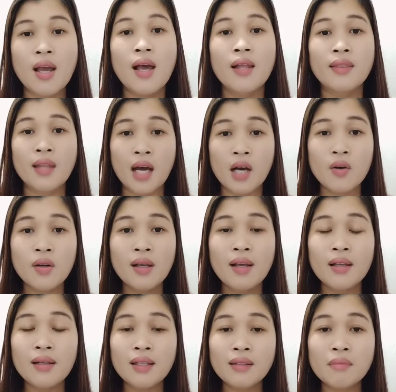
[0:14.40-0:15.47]
Now,
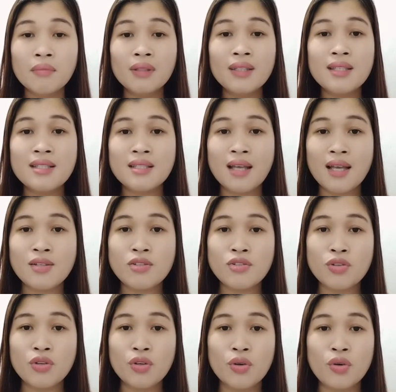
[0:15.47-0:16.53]
let me discuss
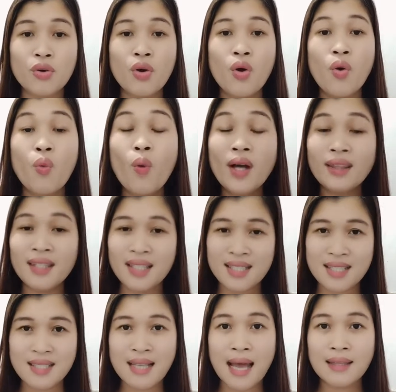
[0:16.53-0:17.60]
to you what is
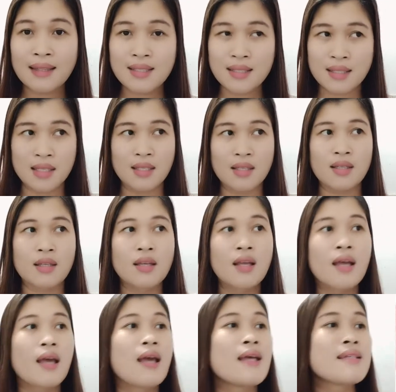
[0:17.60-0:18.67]
statistics.
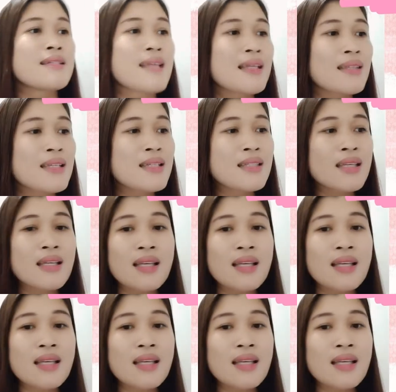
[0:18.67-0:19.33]
Statistics